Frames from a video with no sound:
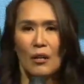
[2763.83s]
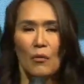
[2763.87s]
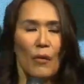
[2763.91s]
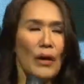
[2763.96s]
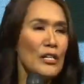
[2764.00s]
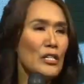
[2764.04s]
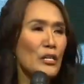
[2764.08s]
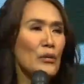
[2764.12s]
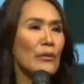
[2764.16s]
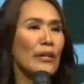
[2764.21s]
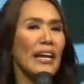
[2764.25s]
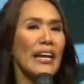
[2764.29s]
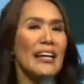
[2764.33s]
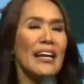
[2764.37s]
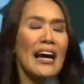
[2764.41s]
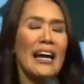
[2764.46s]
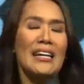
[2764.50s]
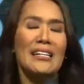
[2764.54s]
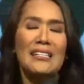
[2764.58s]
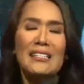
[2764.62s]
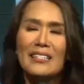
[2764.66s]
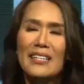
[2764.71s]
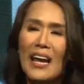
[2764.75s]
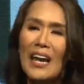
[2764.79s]
when you can
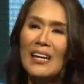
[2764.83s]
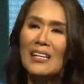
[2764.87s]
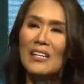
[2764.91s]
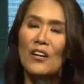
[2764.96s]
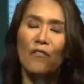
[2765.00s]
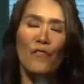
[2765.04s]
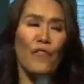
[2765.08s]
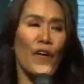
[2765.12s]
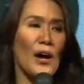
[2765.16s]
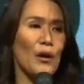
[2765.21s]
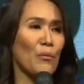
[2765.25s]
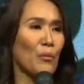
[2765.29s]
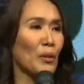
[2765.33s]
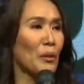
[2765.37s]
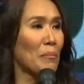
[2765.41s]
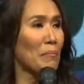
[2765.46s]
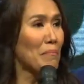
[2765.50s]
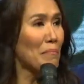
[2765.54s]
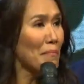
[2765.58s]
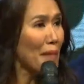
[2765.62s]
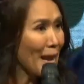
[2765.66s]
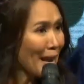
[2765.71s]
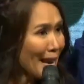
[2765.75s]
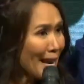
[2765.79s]
identify with
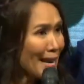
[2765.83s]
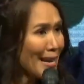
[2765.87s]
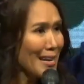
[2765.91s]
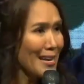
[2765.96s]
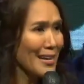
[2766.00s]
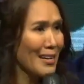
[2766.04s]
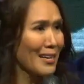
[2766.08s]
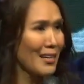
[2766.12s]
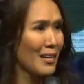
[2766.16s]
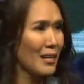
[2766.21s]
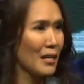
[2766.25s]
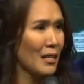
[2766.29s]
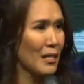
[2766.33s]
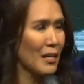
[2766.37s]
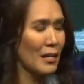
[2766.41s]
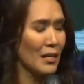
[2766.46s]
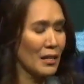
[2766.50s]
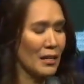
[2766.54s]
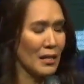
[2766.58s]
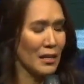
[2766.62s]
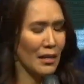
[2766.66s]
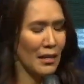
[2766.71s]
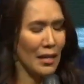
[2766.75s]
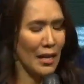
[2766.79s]
me
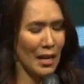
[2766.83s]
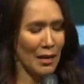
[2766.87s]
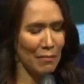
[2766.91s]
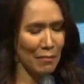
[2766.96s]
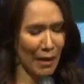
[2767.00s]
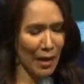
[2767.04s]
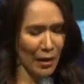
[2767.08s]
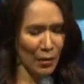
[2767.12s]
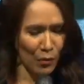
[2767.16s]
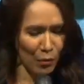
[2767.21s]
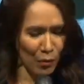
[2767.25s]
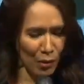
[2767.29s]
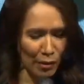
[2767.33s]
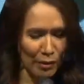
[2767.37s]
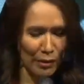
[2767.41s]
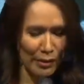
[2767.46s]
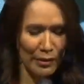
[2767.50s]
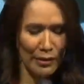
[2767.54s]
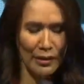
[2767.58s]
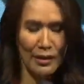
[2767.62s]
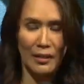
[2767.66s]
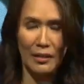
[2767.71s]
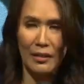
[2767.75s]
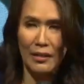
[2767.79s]
and my
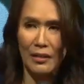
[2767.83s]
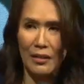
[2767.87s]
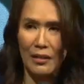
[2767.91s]
word?